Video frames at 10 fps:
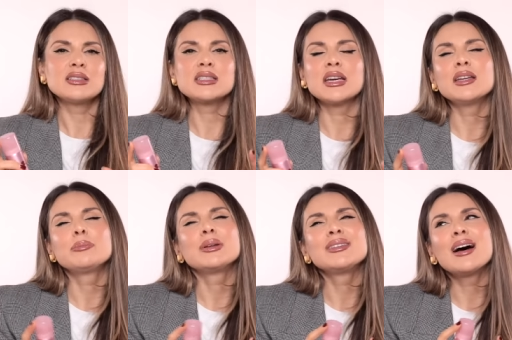the skin,
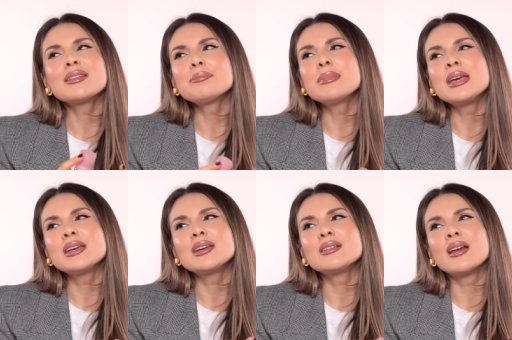but not make
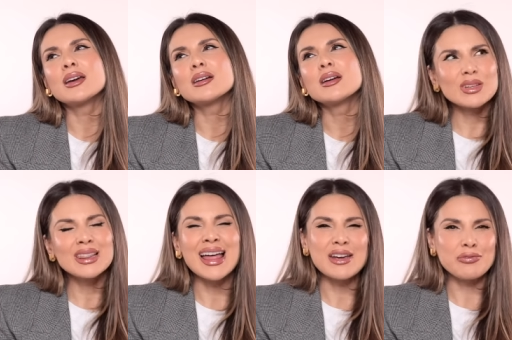it like
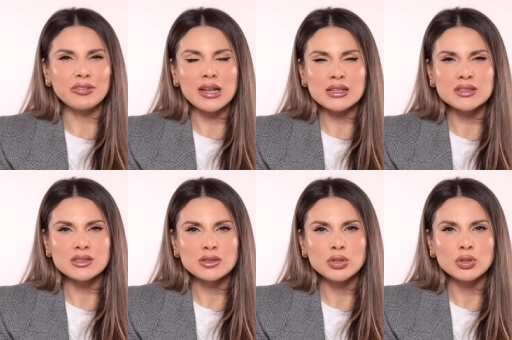
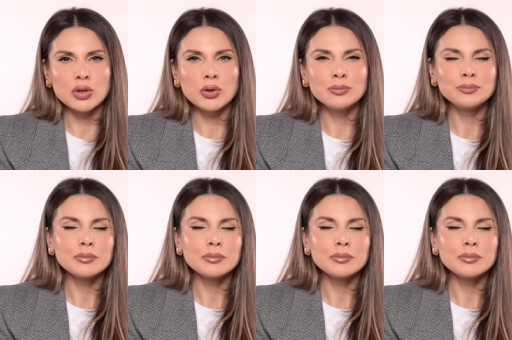lifeless, you know?